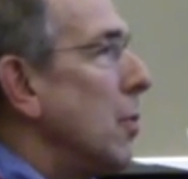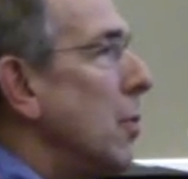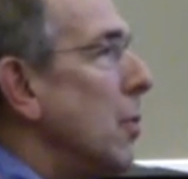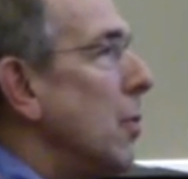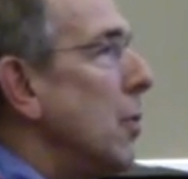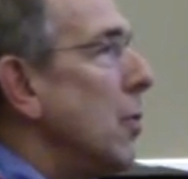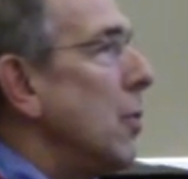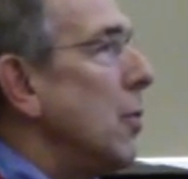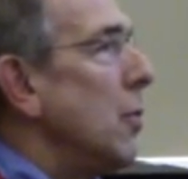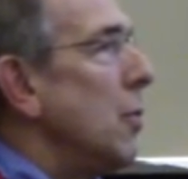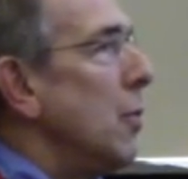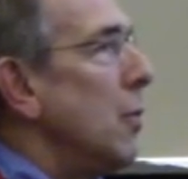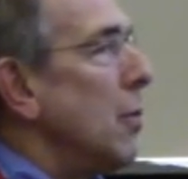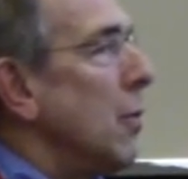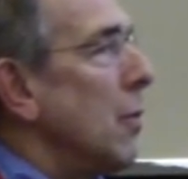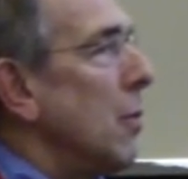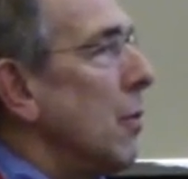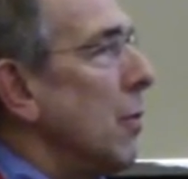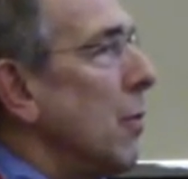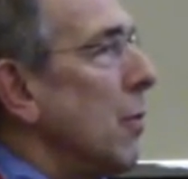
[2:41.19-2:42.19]

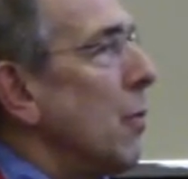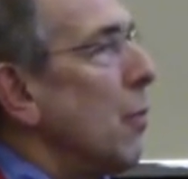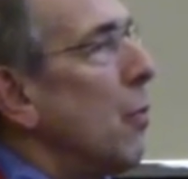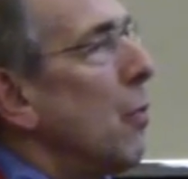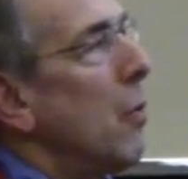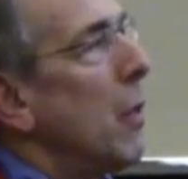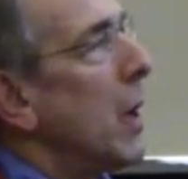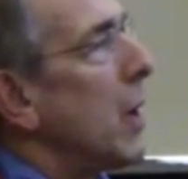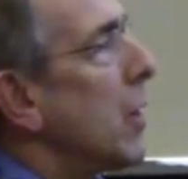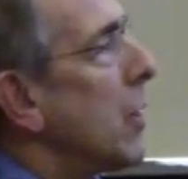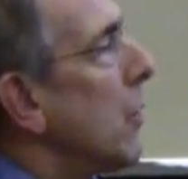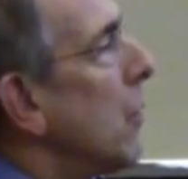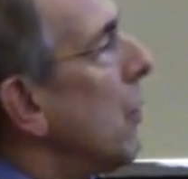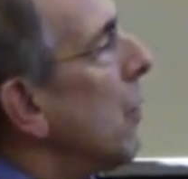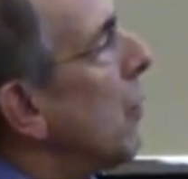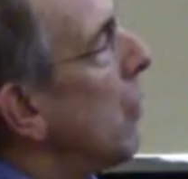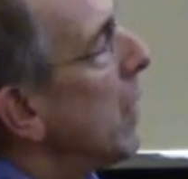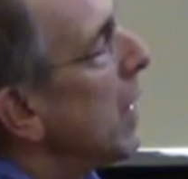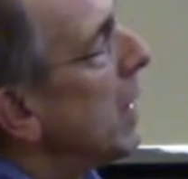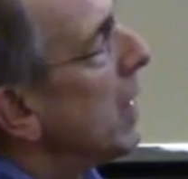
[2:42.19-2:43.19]
where
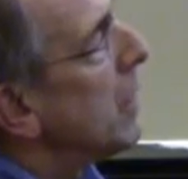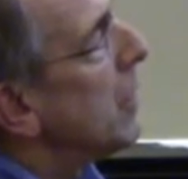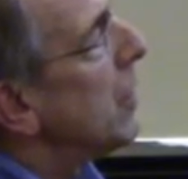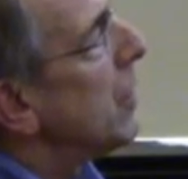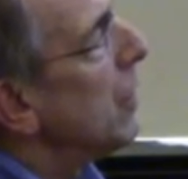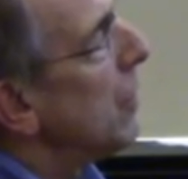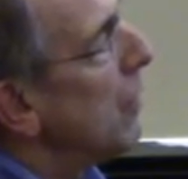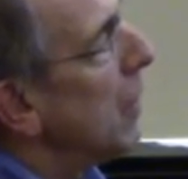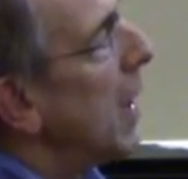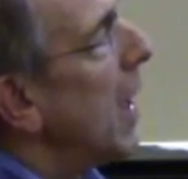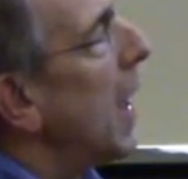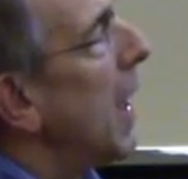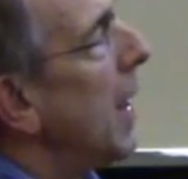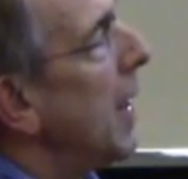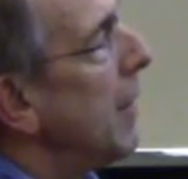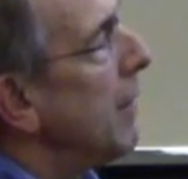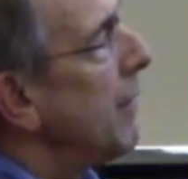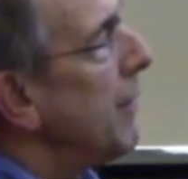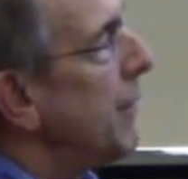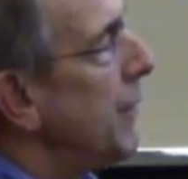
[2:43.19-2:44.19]
do
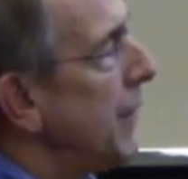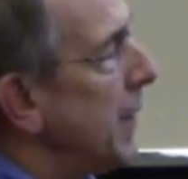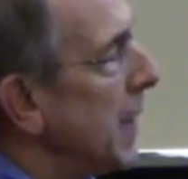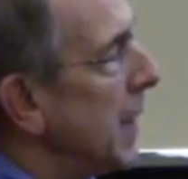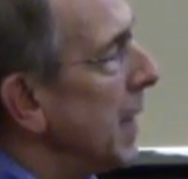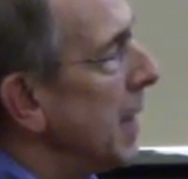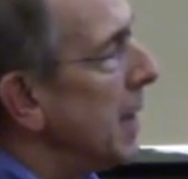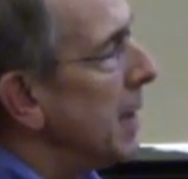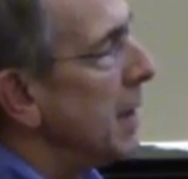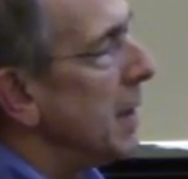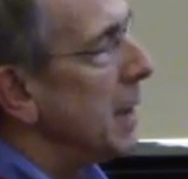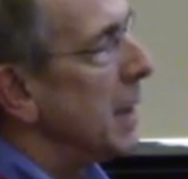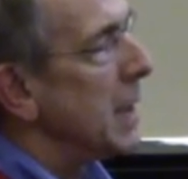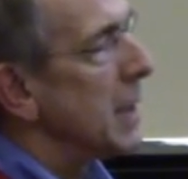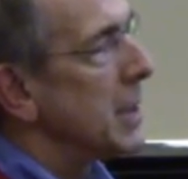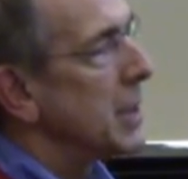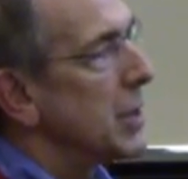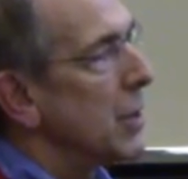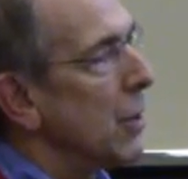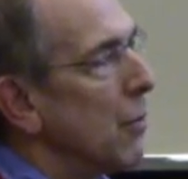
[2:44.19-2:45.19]
I fit?
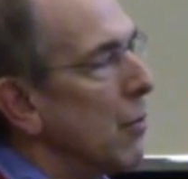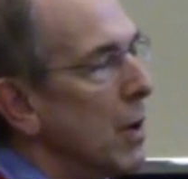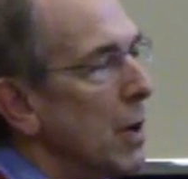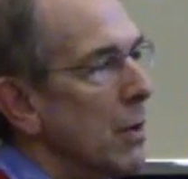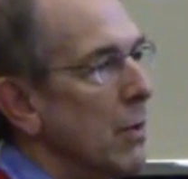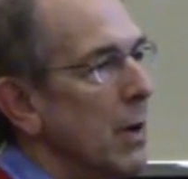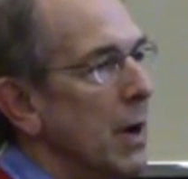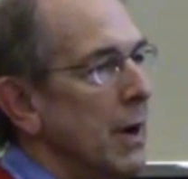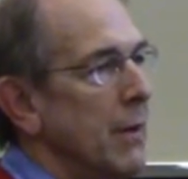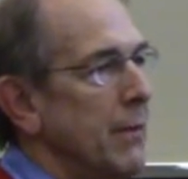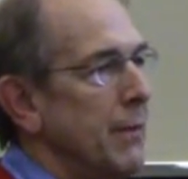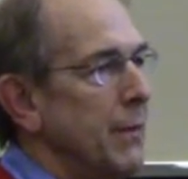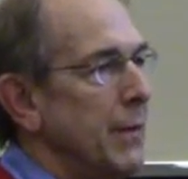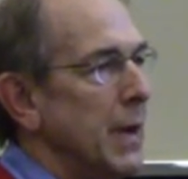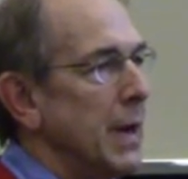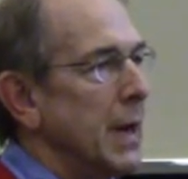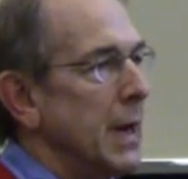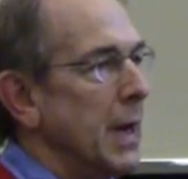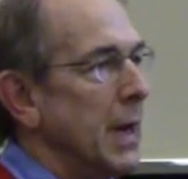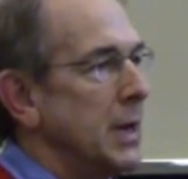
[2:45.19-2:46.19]
And so where do I
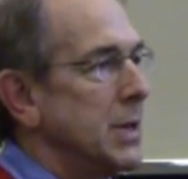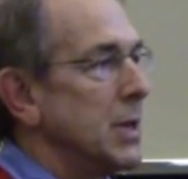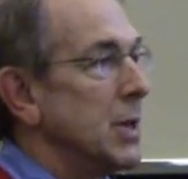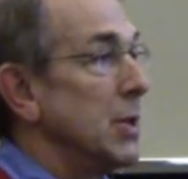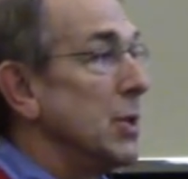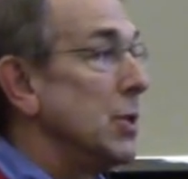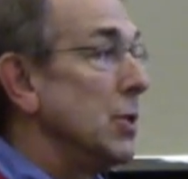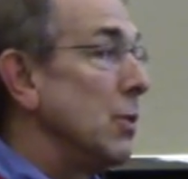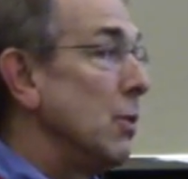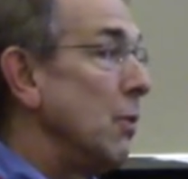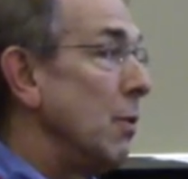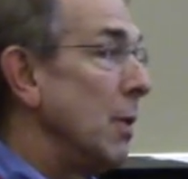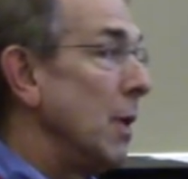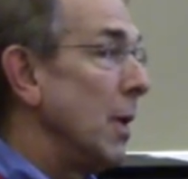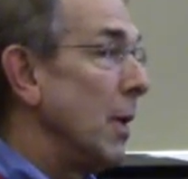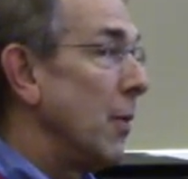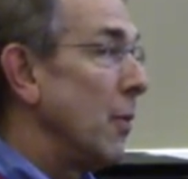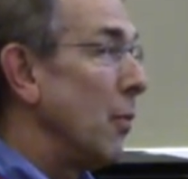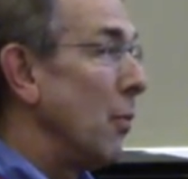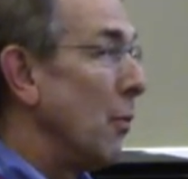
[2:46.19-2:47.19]
fit has to do
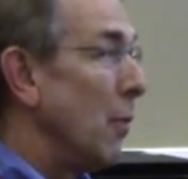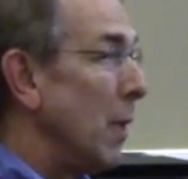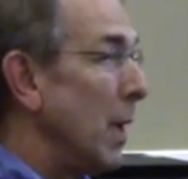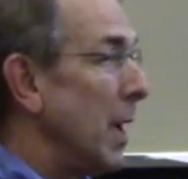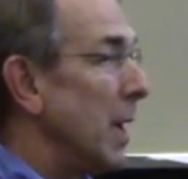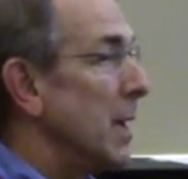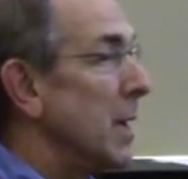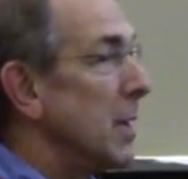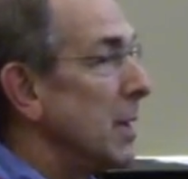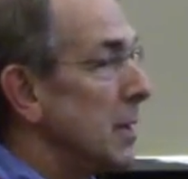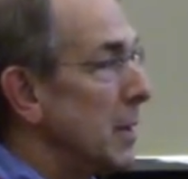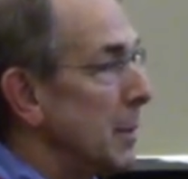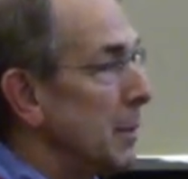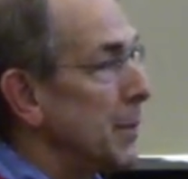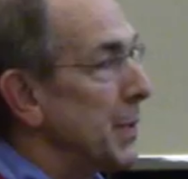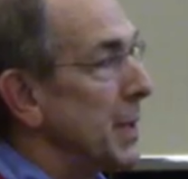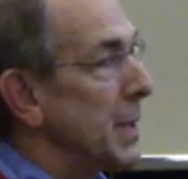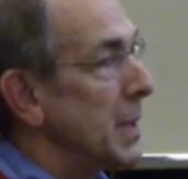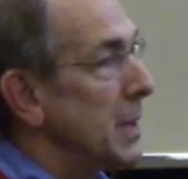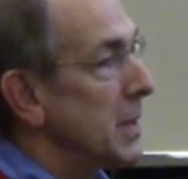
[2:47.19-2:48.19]
with what
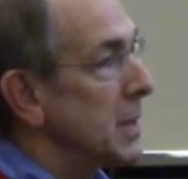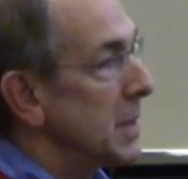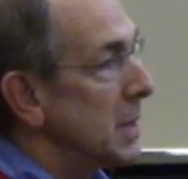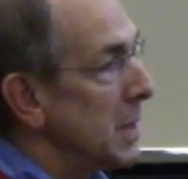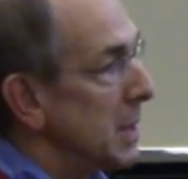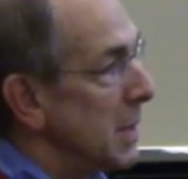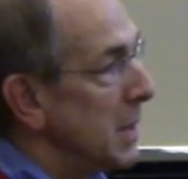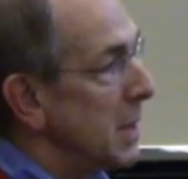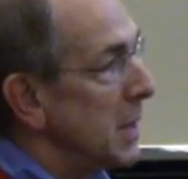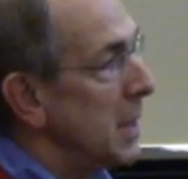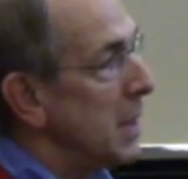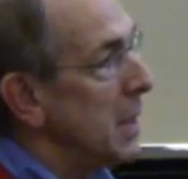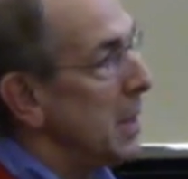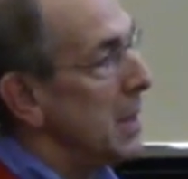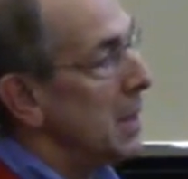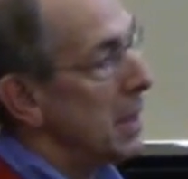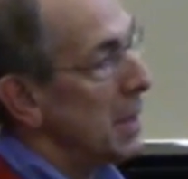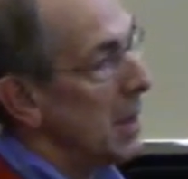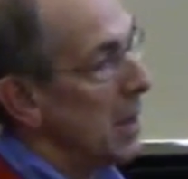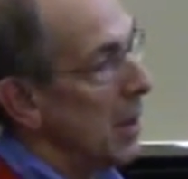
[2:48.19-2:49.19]
companies
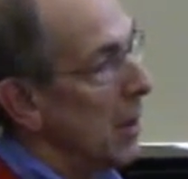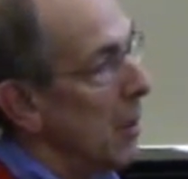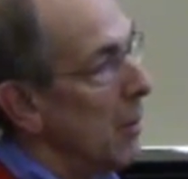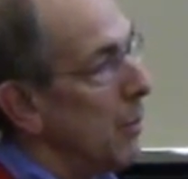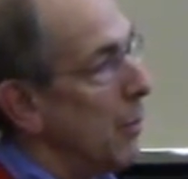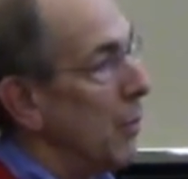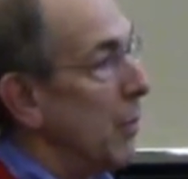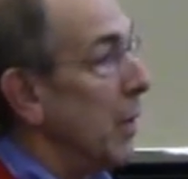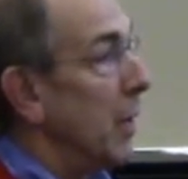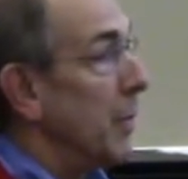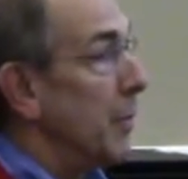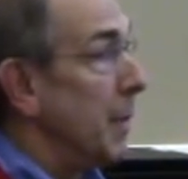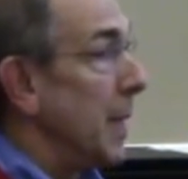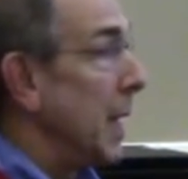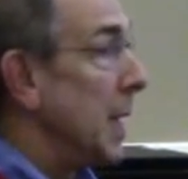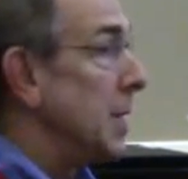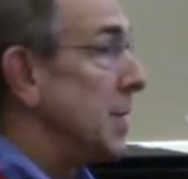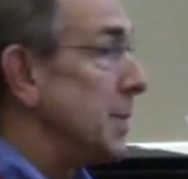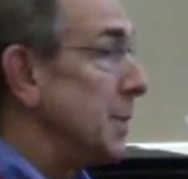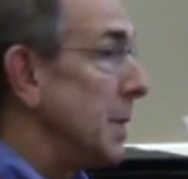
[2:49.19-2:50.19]
need help with
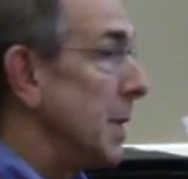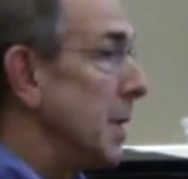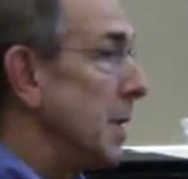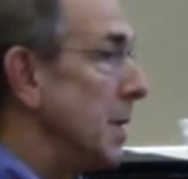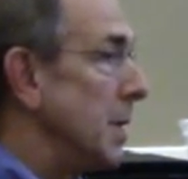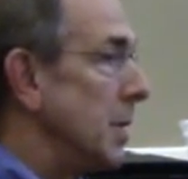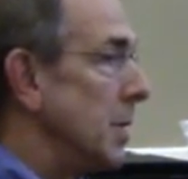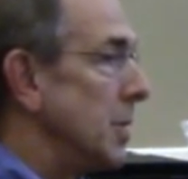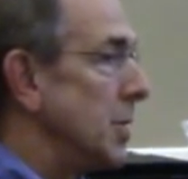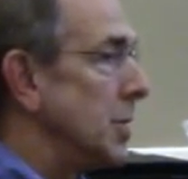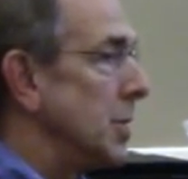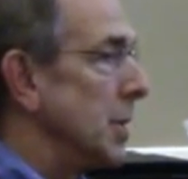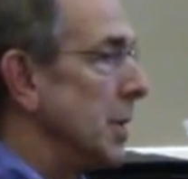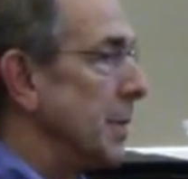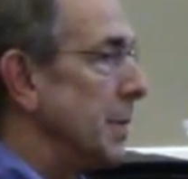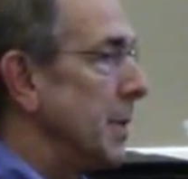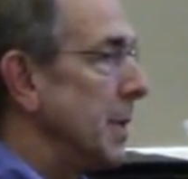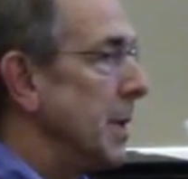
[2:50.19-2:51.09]
management and leadership.